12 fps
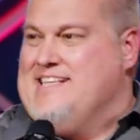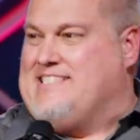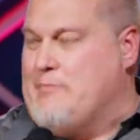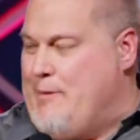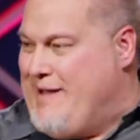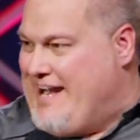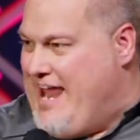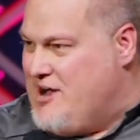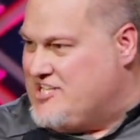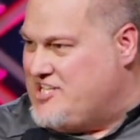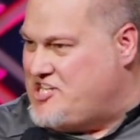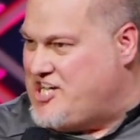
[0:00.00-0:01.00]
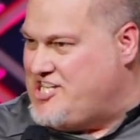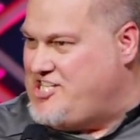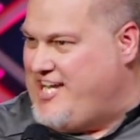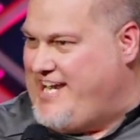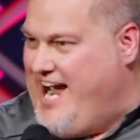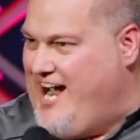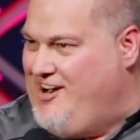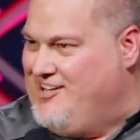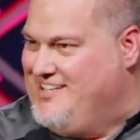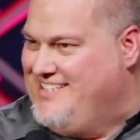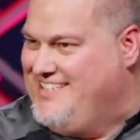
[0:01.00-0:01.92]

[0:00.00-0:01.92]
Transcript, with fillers: Something about it now, cause the chicken cheek down.